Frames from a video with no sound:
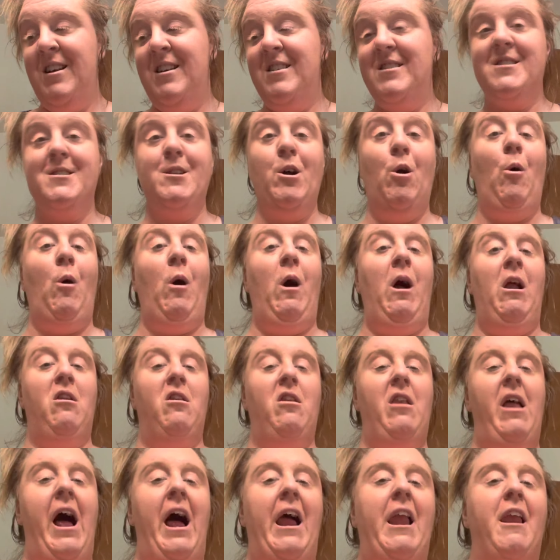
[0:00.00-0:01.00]
So a
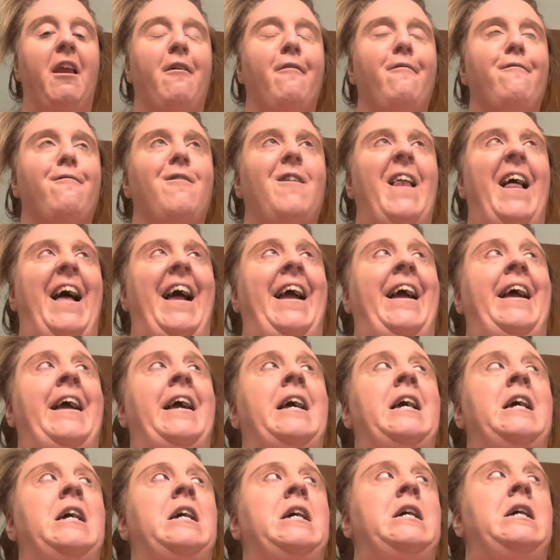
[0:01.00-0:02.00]
lot of like
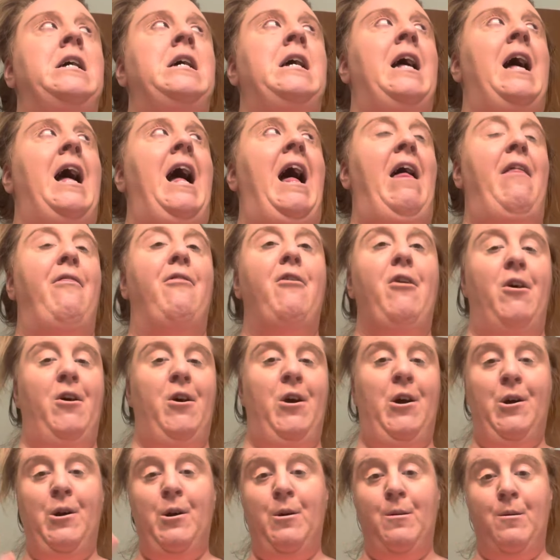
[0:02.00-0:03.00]

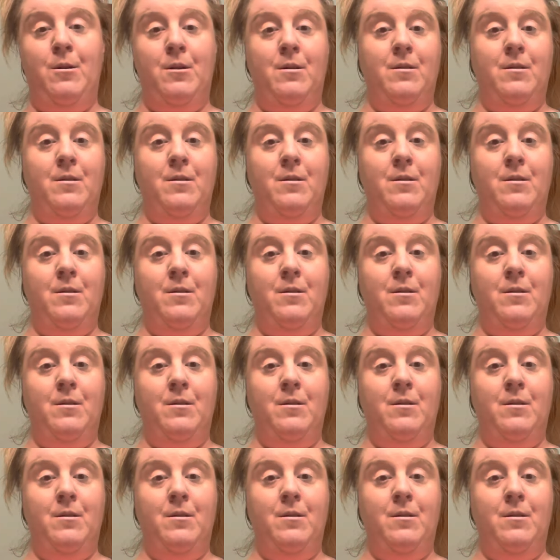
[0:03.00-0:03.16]
other